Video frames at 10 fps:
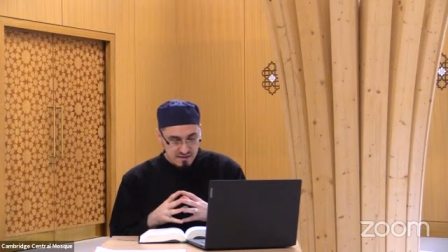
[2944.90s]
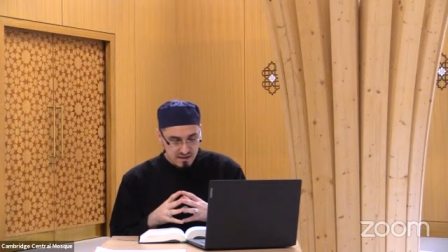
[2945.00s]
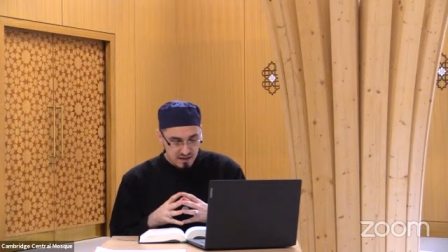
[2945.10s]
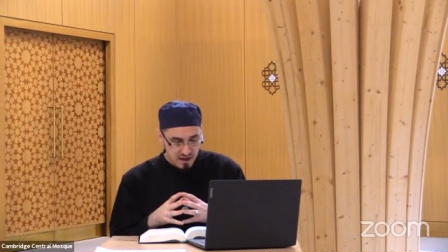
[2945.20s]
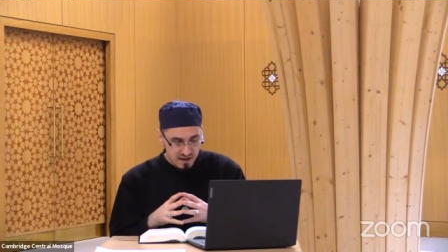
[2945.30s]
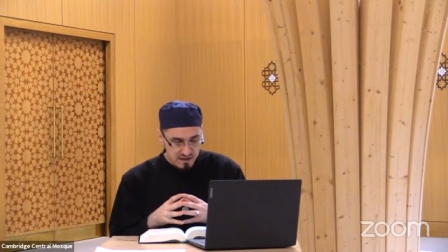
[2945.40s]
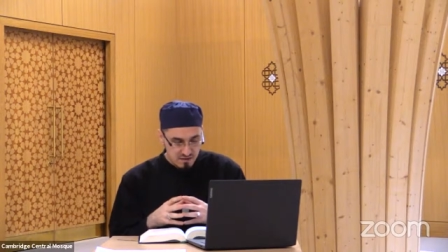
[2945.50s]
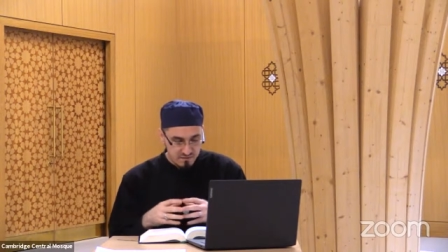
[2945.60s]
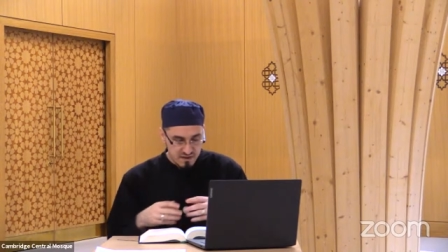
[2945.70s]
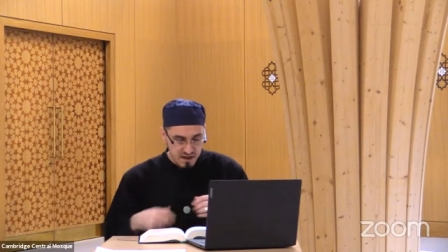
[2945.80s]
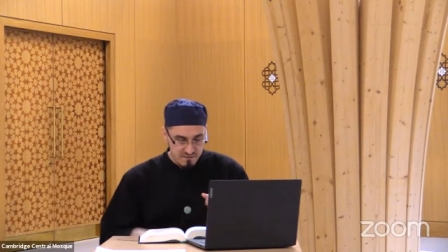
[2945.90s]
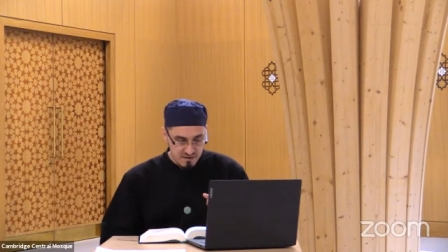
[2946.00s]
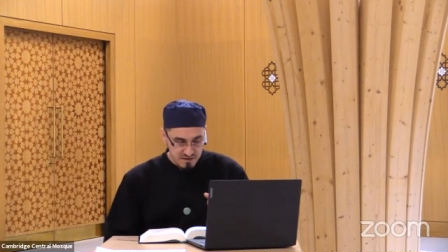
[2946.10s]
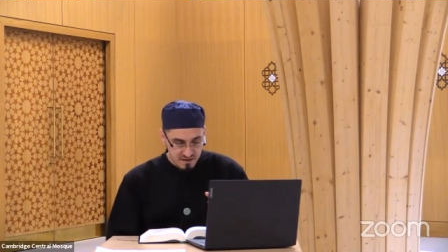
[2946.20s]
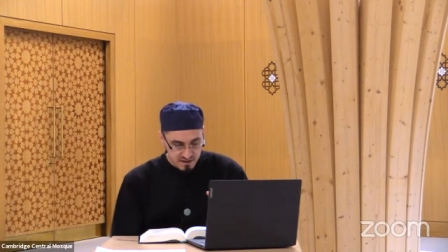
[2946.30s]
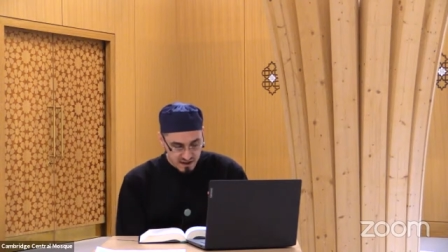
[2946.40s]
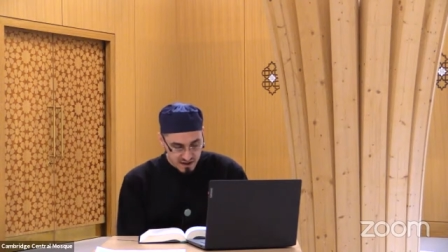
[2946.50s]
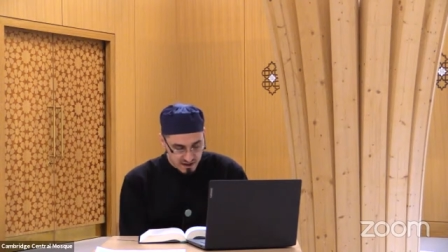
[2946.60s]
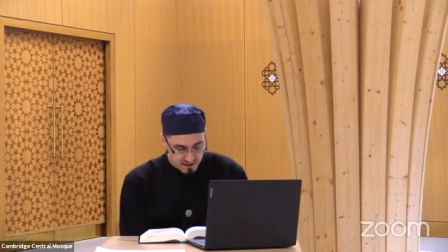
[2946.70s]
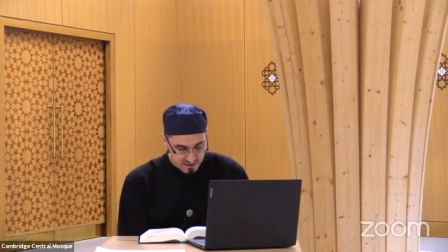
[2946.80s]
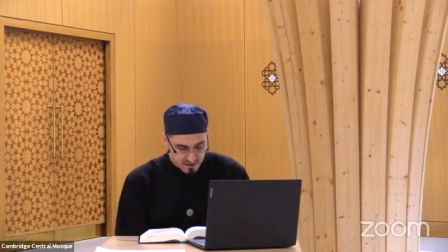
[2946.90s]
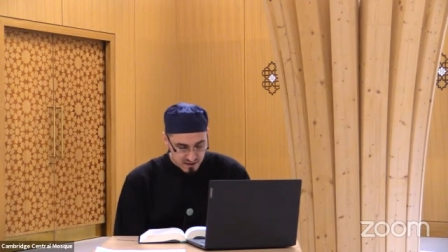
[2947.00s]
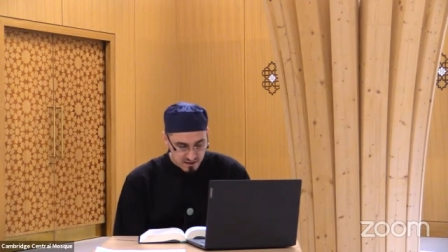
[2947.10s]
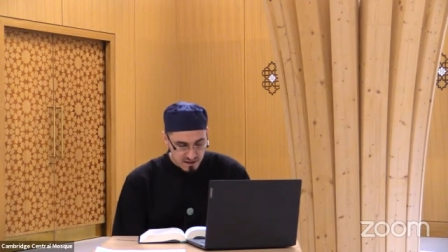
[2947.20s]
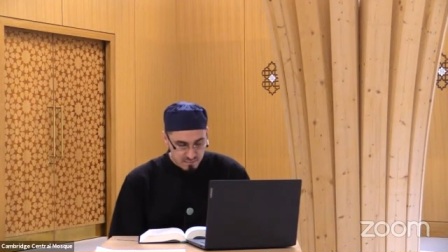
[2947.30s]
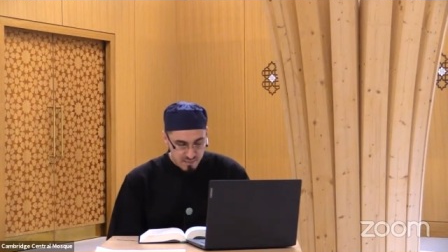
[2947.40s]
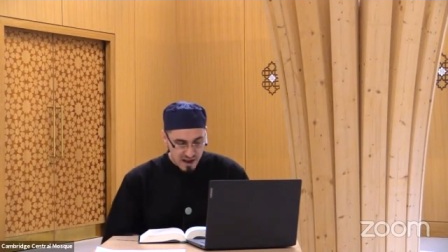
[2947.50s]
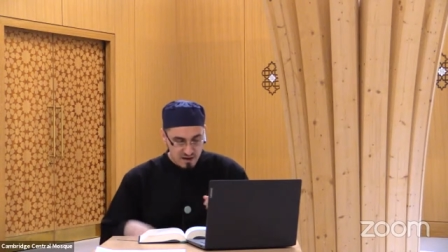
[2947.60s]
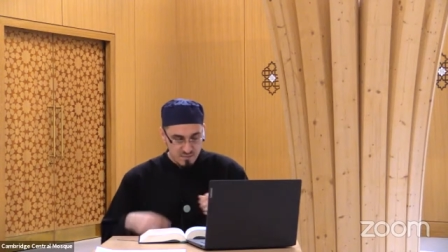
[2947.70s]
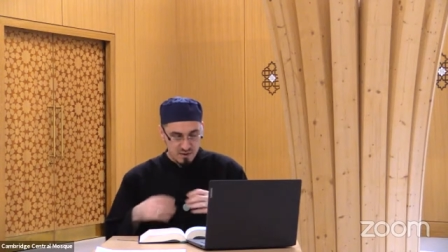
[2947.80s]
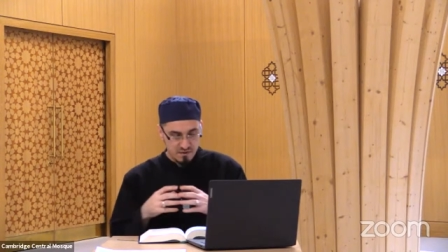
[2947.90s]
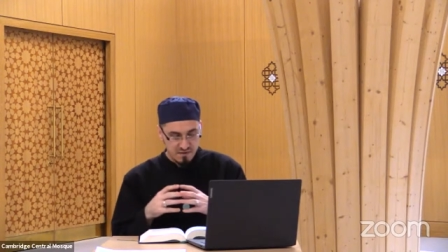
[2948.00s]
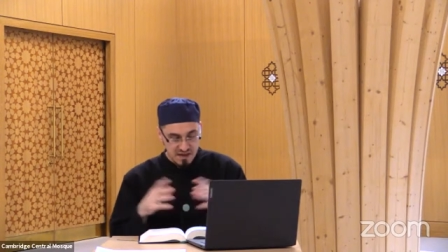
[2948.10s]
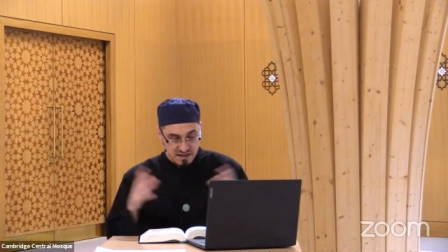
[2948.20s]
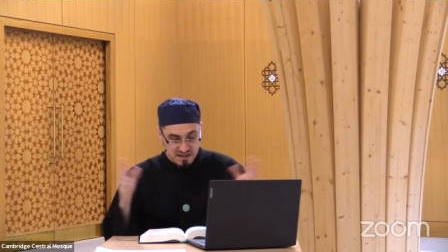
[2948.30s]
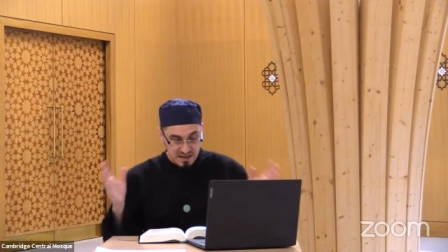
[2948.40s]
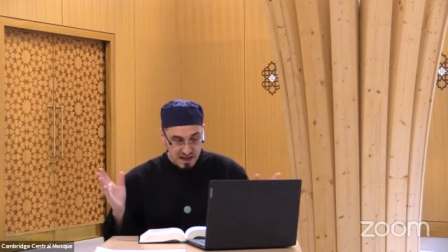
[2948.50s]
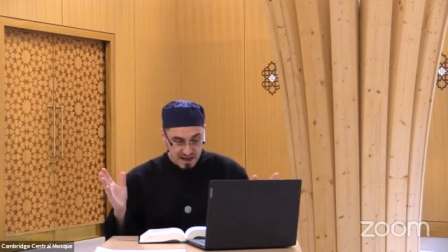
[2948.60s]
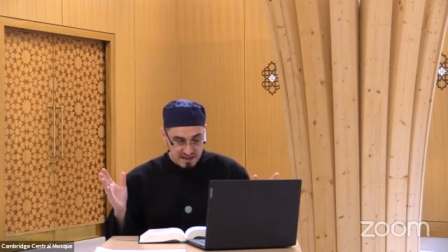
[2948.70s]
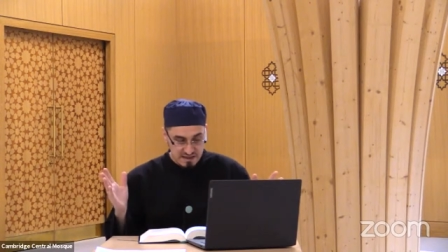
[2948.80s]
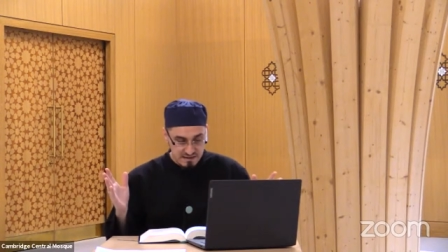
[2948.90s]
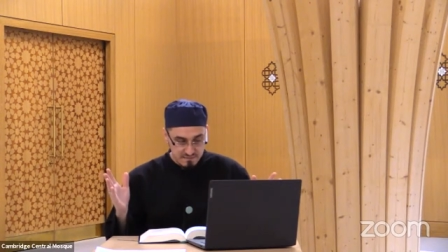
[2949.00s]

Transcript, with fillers: is the light of the heavens and the earth. The parable of His light.